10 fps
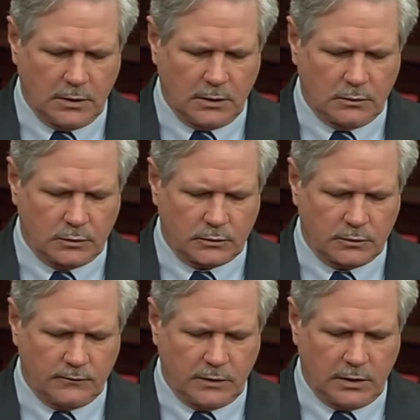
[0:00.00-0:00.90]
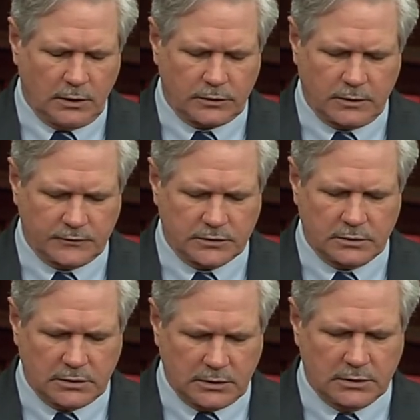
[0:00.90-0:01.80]
North Dakota VA healthcare
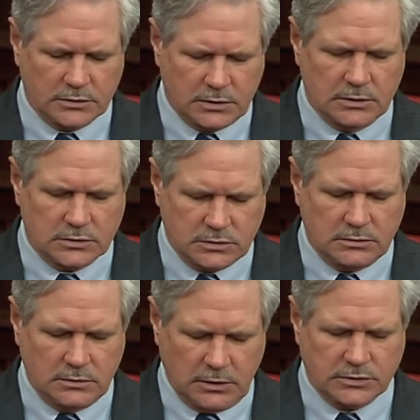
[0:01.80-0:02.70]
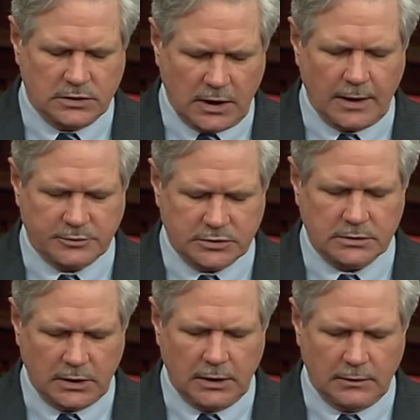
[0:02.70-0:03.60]
facility is tops,
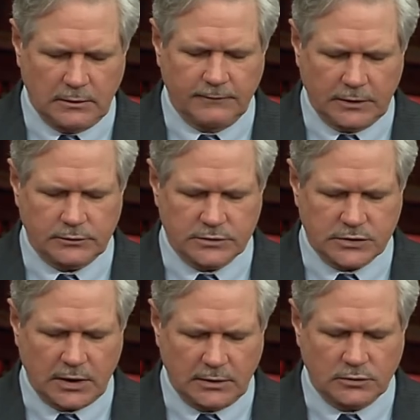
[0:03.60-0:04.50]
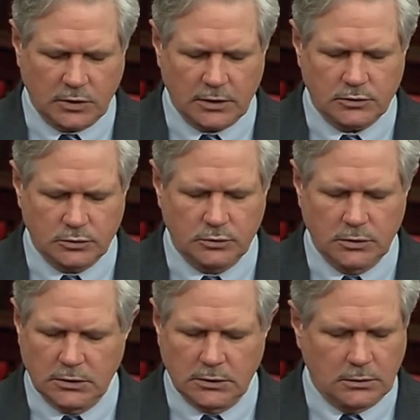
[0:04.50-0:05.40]
and the veterans I talk to
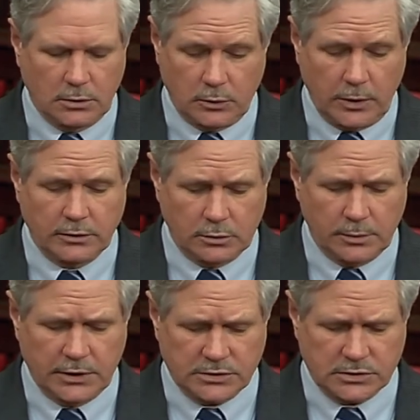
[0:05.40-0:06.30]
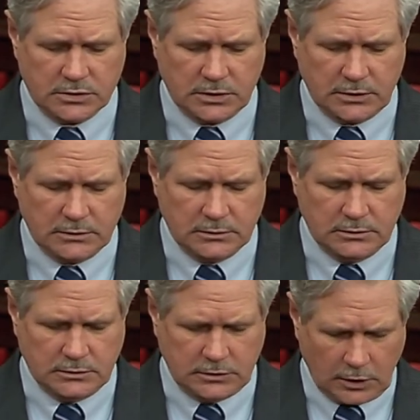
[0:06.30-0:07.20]
on a regular basis
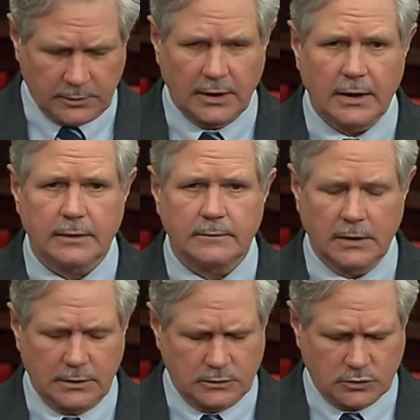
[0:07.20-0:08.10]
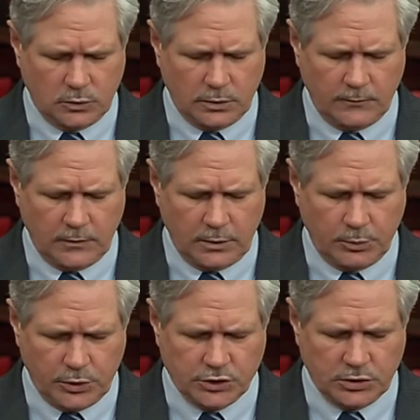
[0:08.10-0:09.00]
tell me that, and so we're very
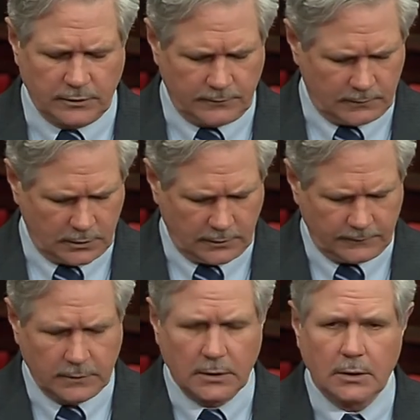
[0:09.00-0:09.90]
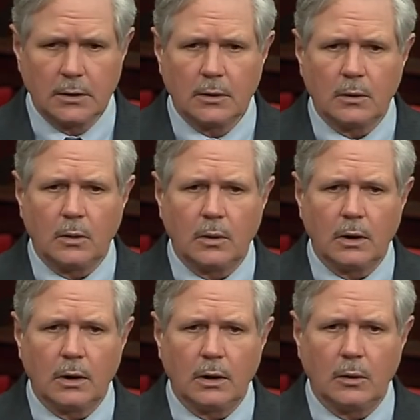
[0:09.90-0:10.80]
appreciative of
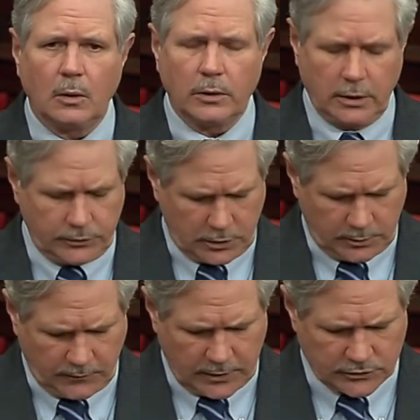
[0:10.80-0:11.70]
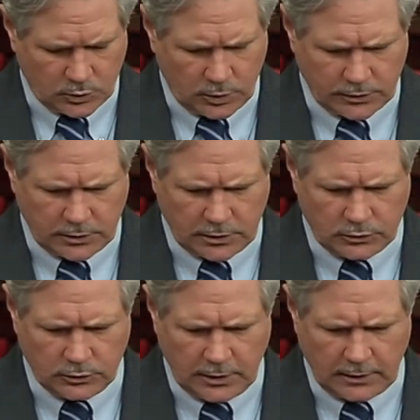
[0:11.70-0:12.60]
all the healthcare providers that work there and
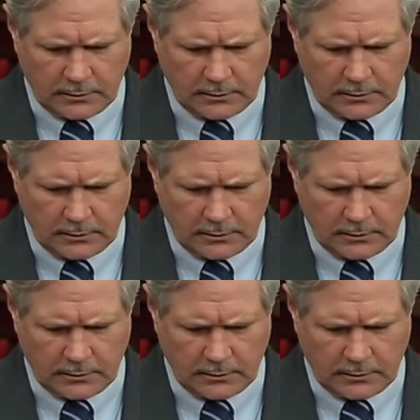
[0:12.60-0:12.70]
do that